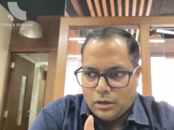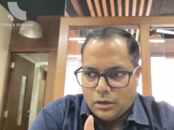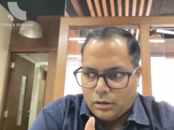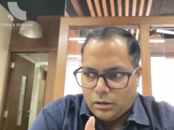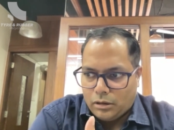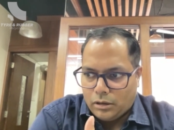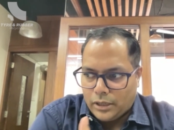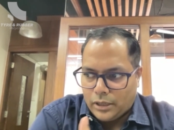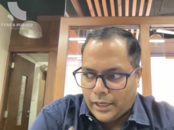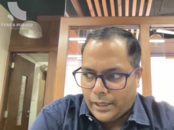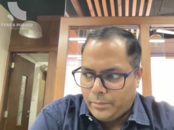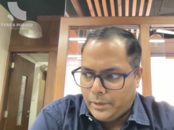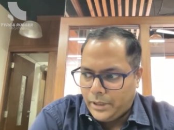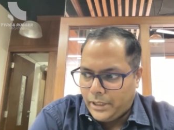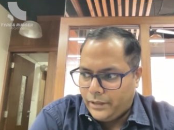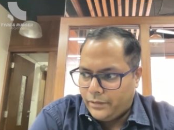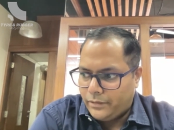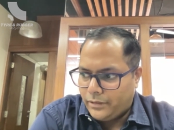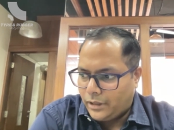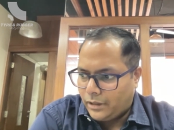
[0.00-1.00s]
or I
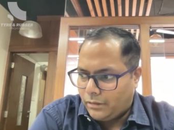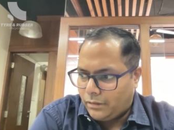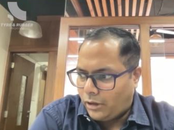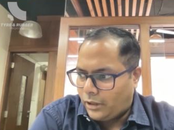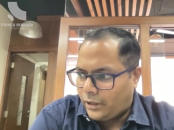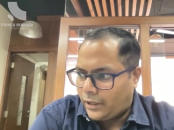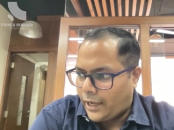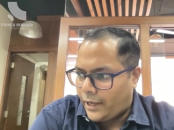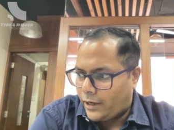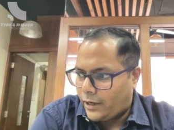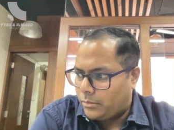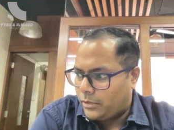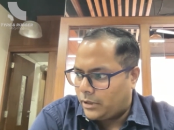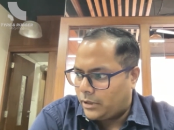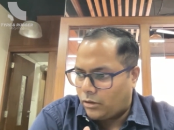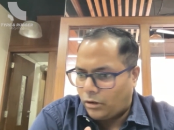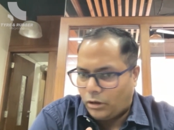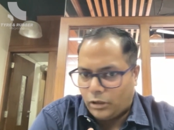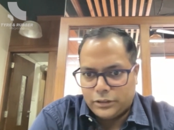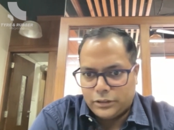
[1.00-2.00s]
believe uh, what
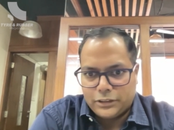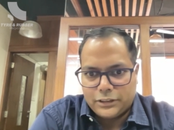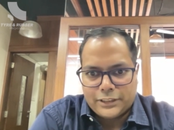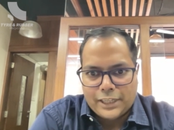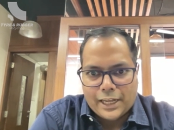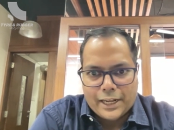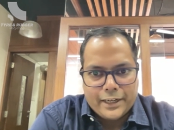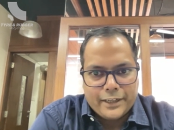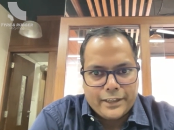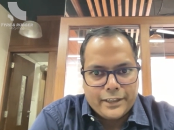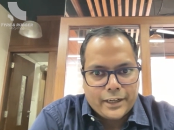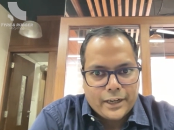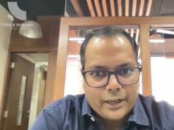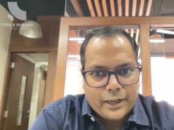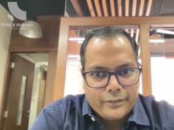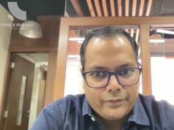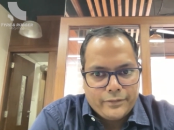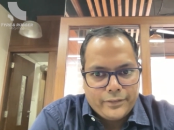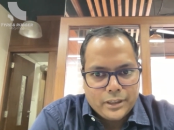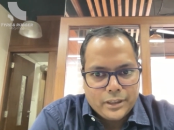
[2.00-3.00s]
tyromer calls is a tire
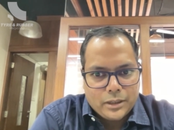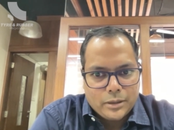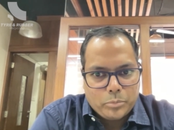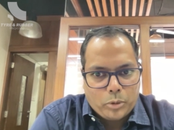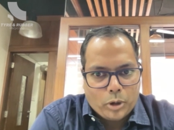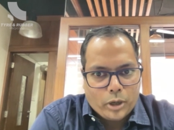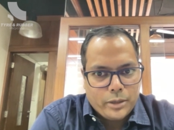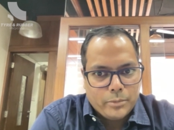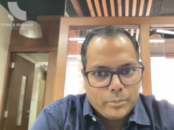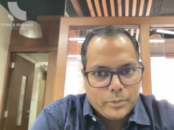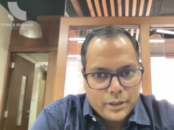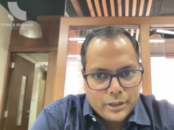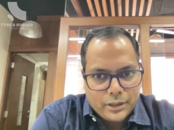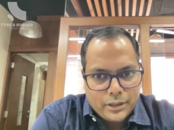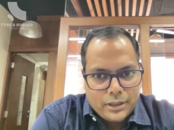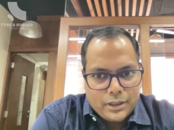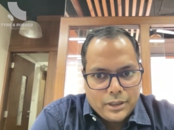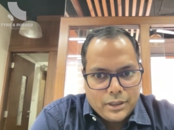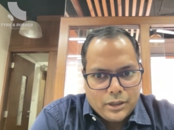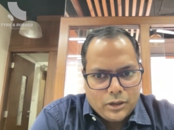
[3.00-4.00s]
derived uh, polymer
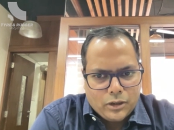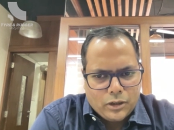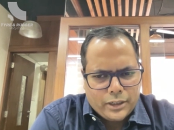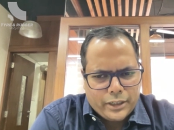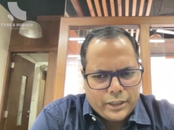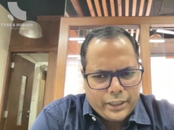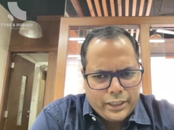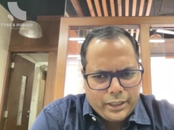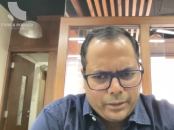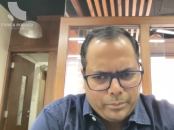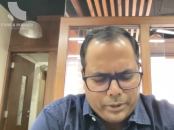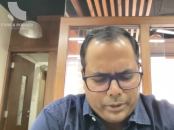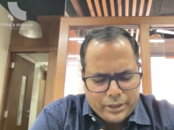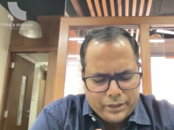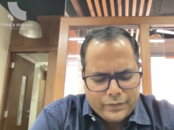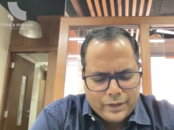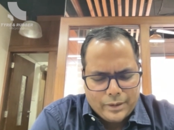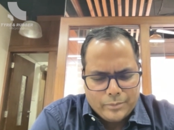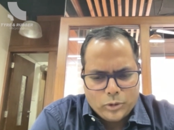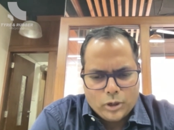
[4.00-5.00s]
or TDP,
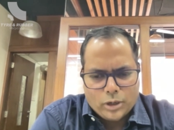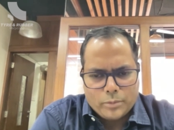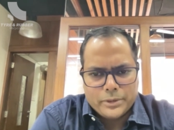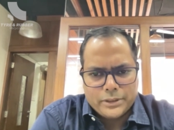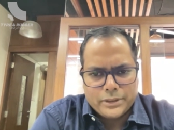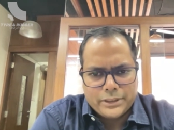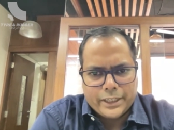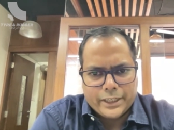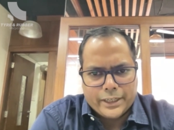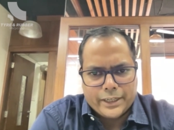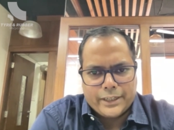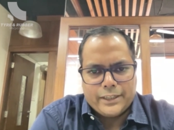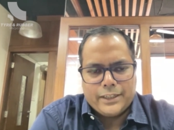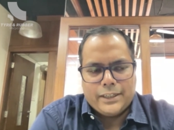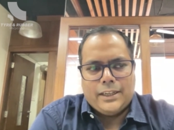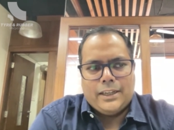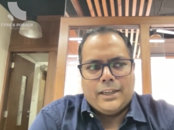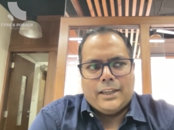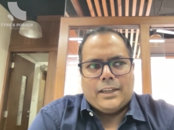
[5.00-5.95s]
if I'm not mistaken.